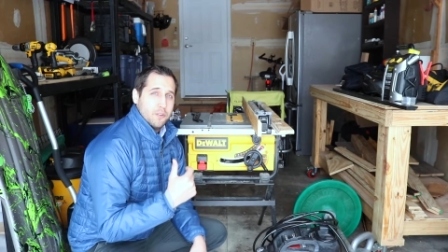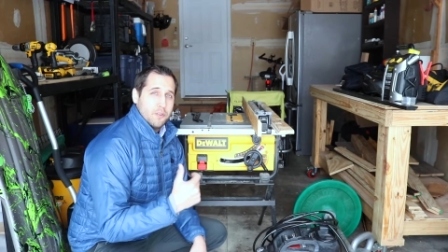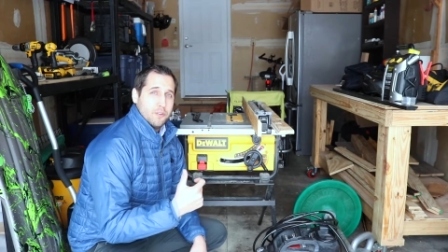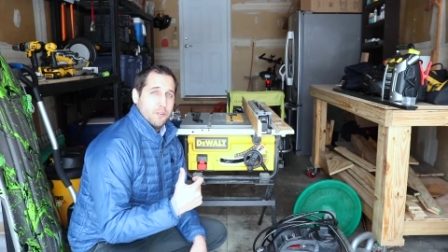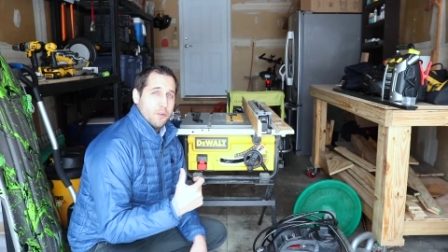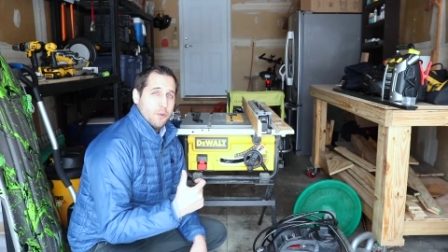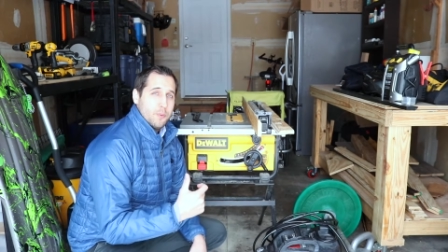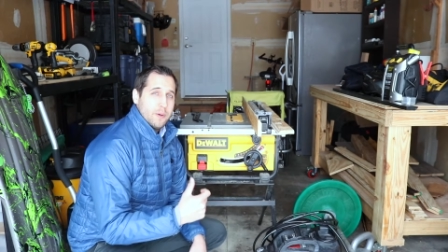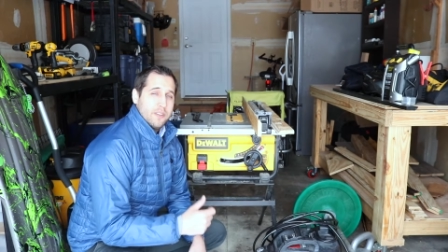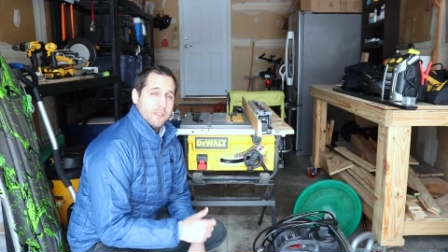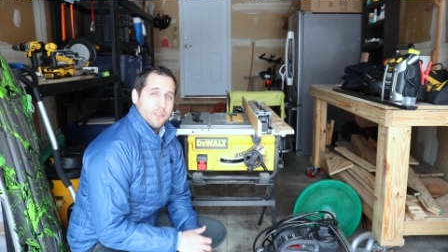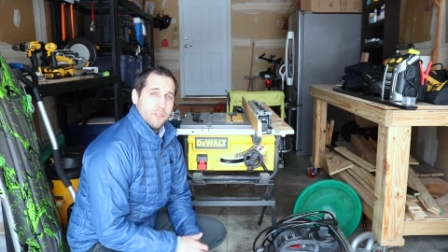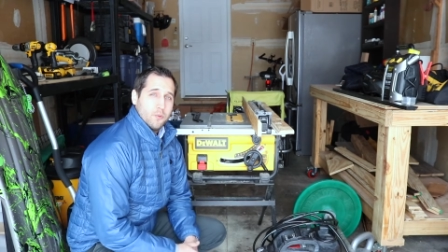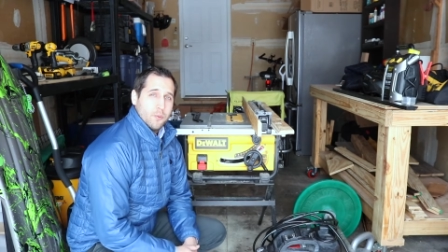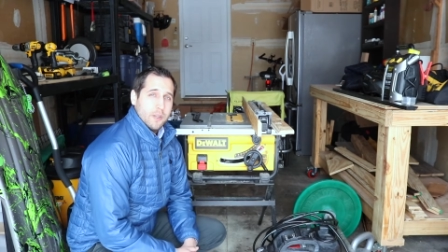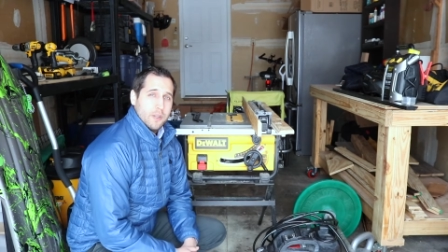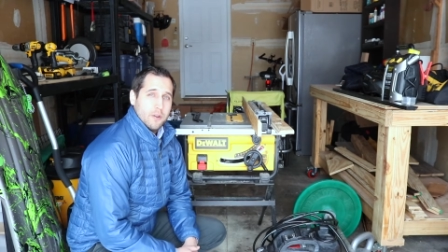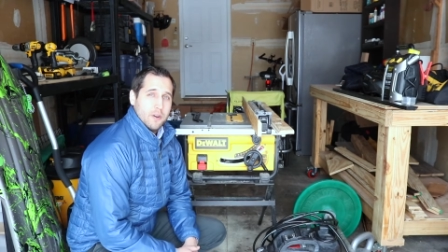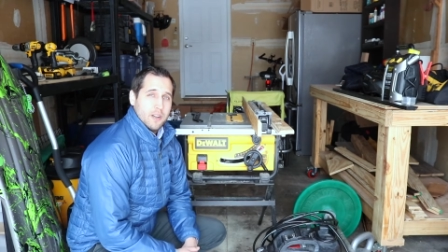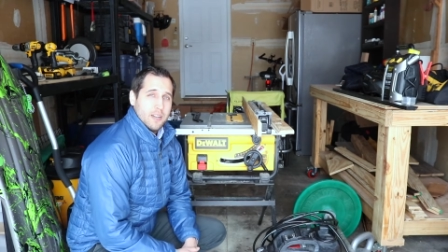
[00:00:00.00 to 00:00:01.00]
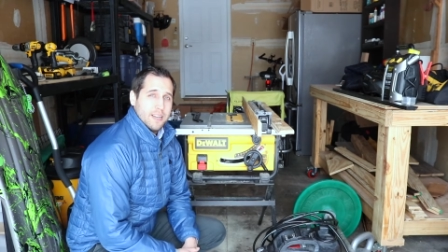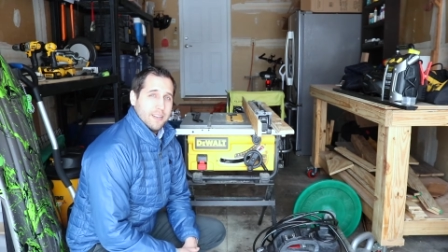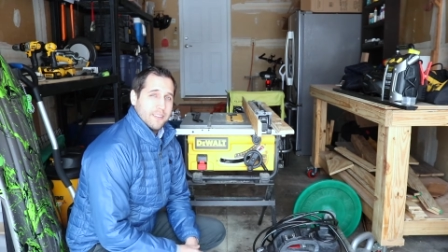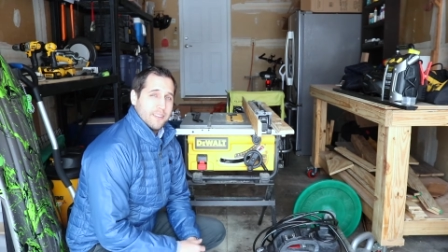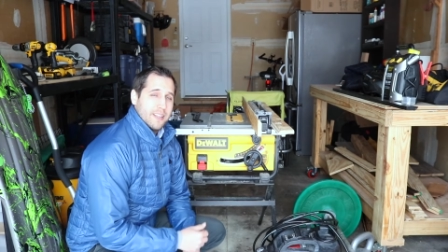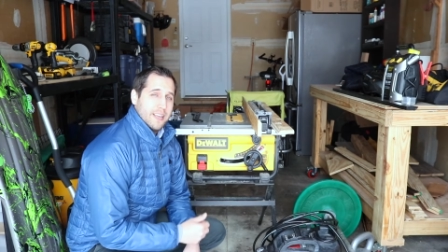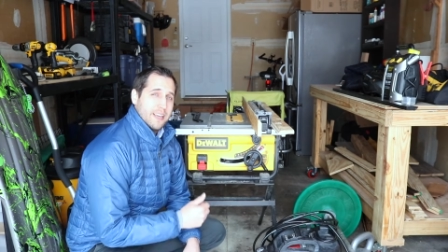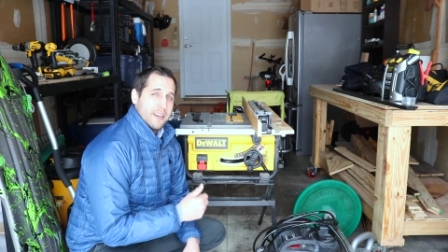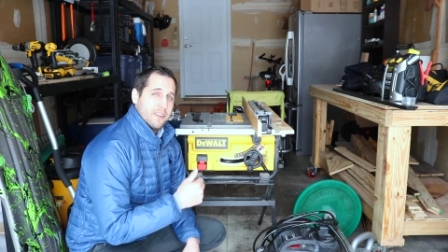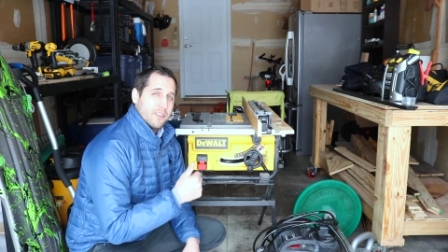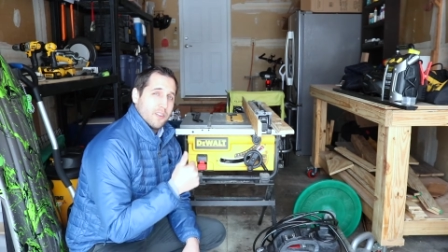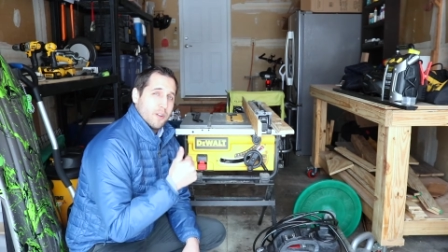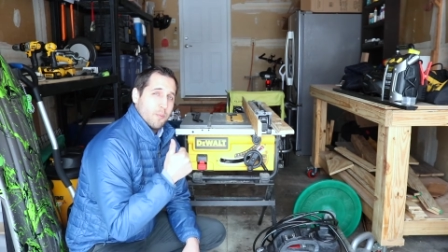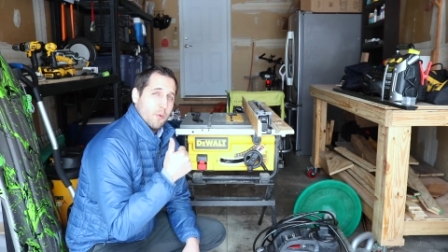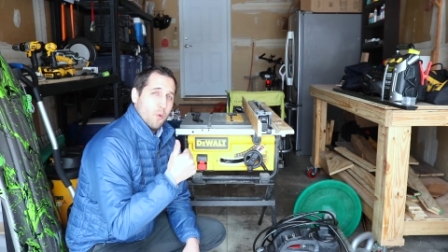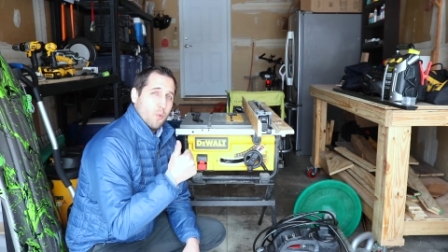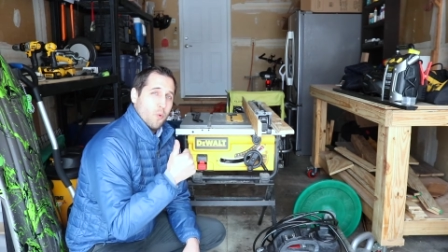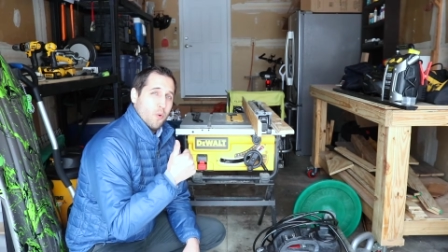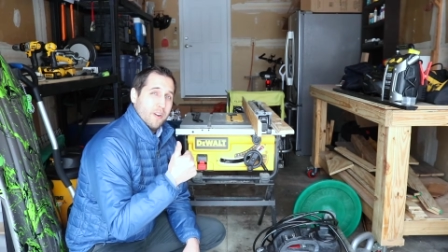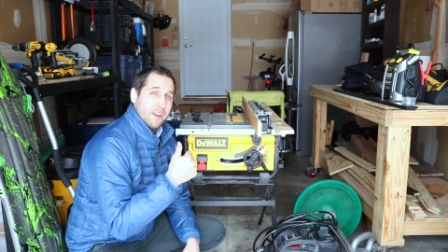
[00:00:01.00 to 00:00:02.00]
Two reasons we utilize that is number
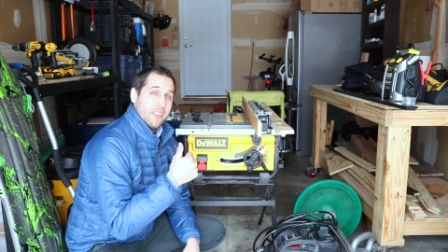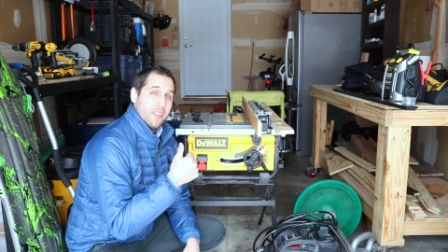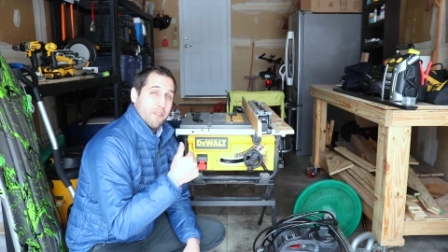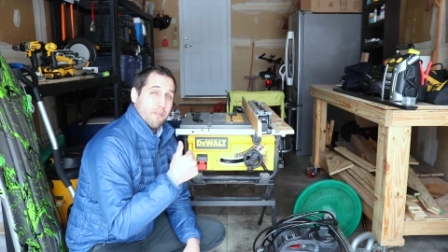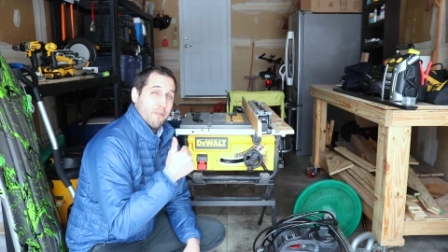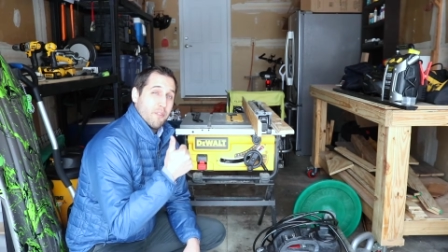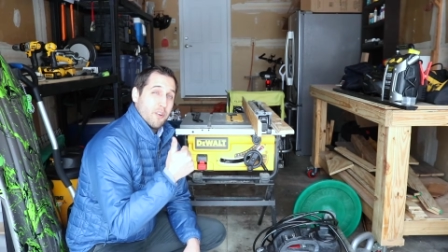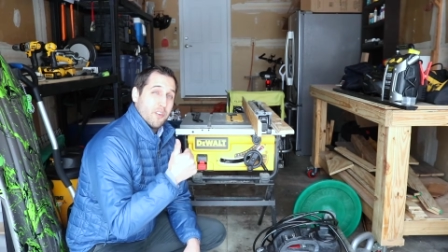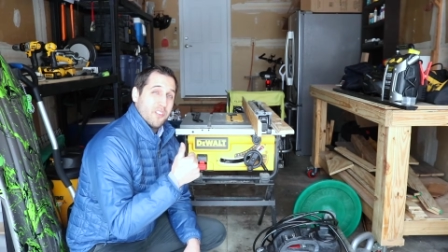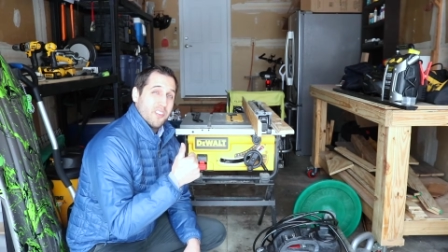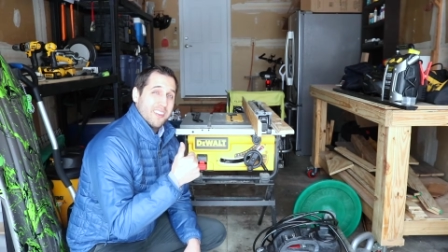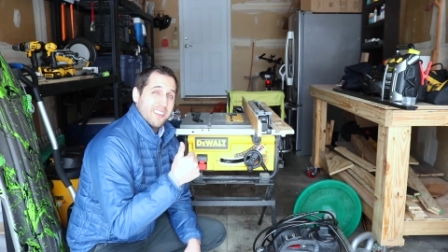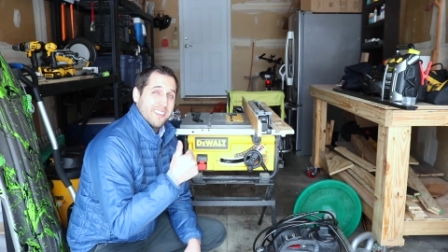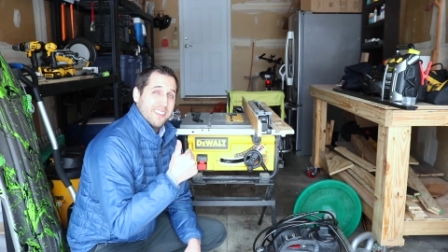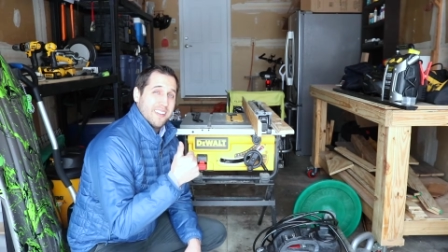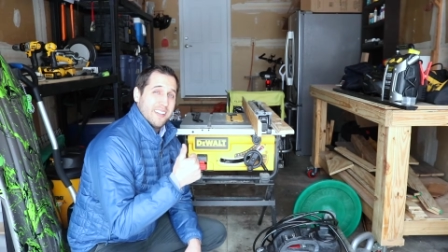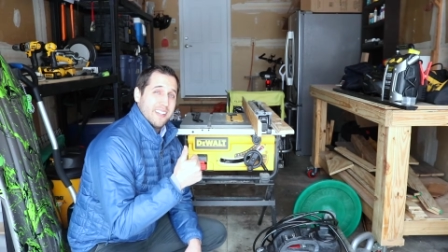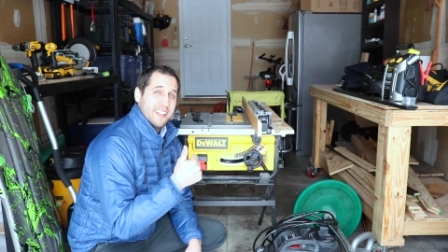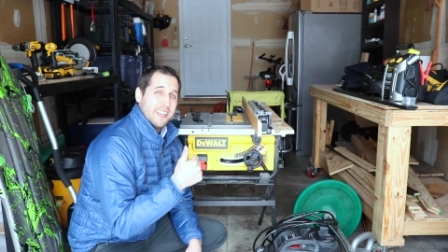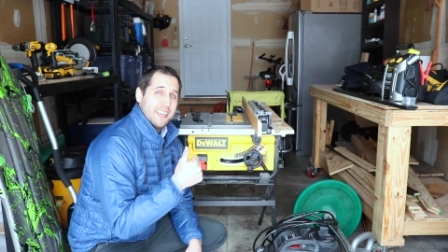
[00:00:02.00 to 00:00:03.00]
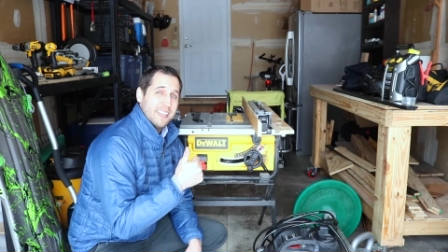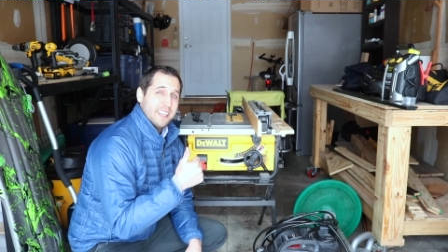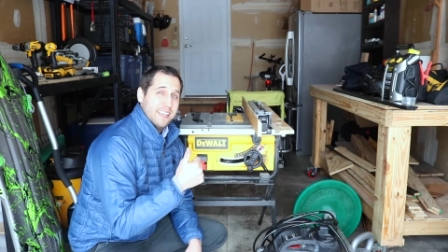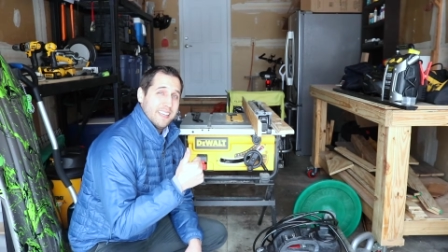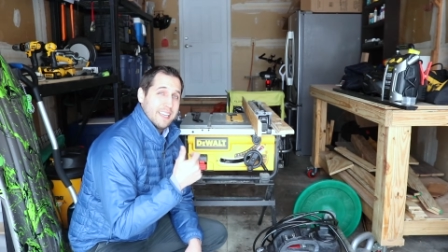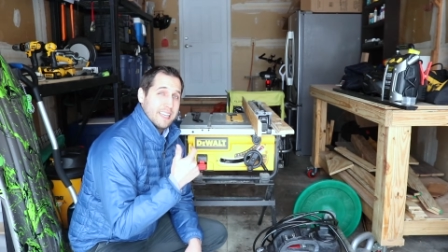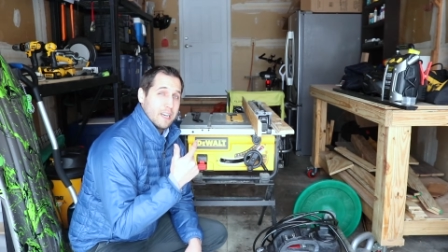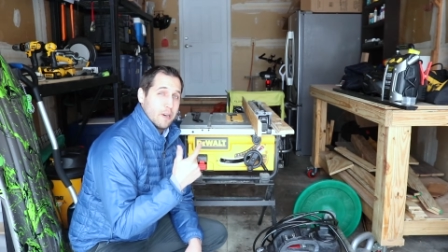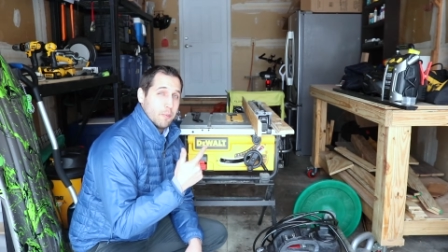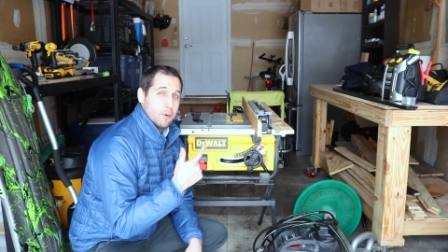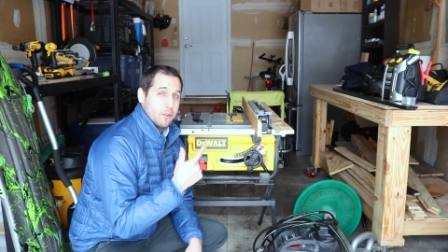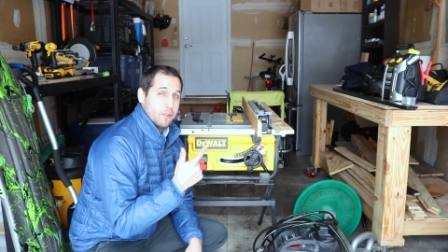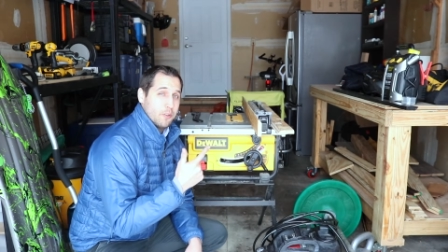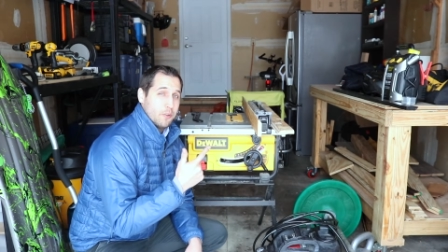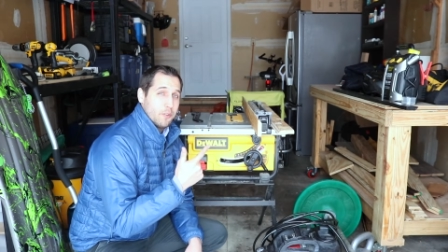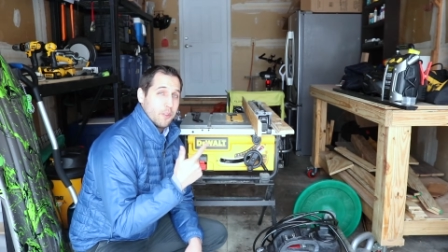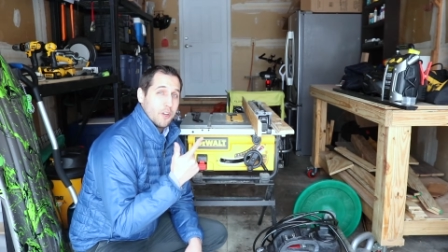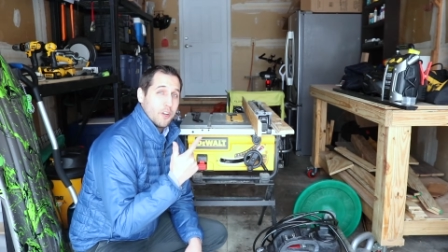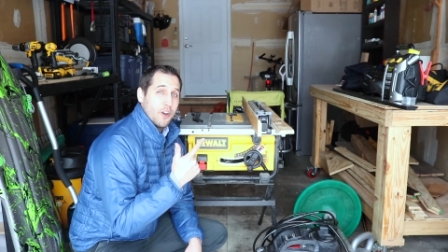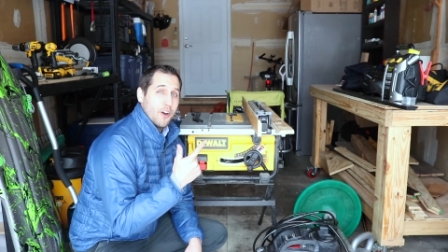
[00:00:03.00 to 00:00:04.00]
one, the versatility, and number
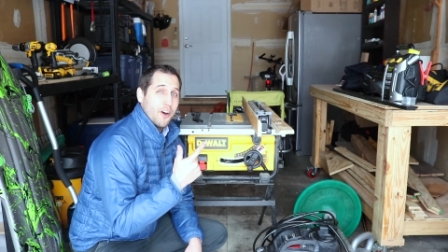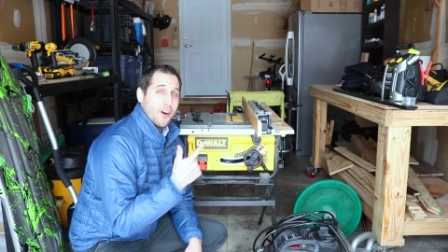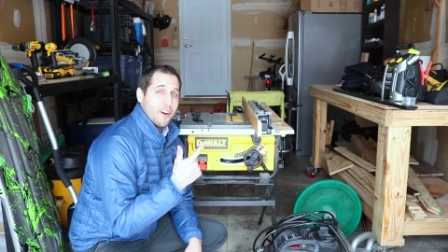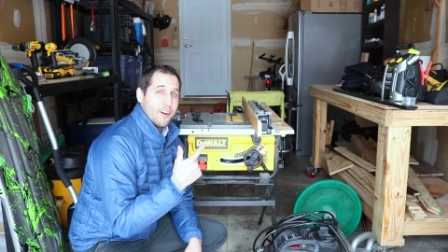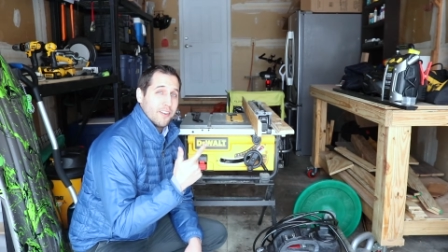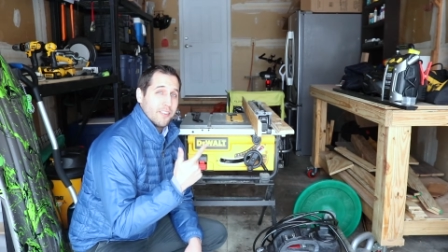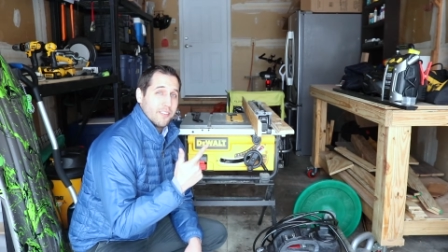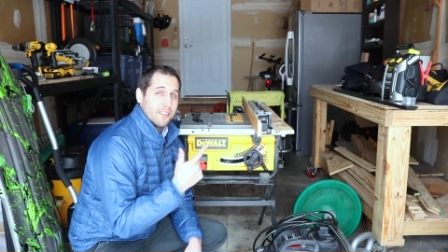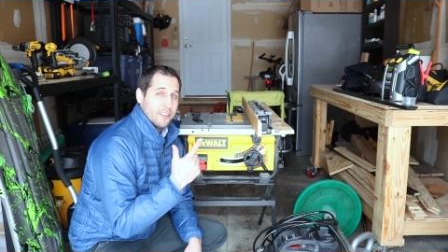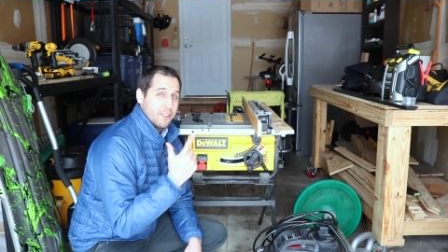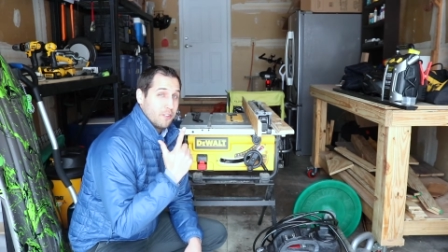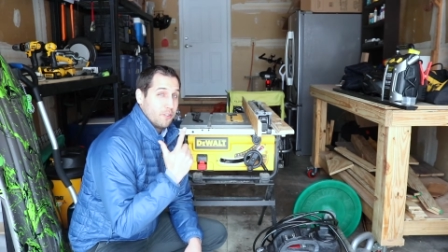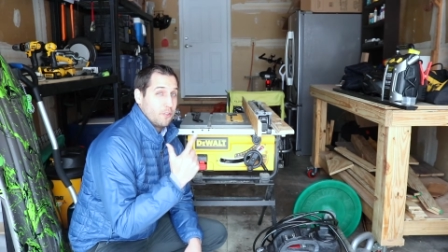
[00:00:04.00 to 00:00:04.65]
two, the cost.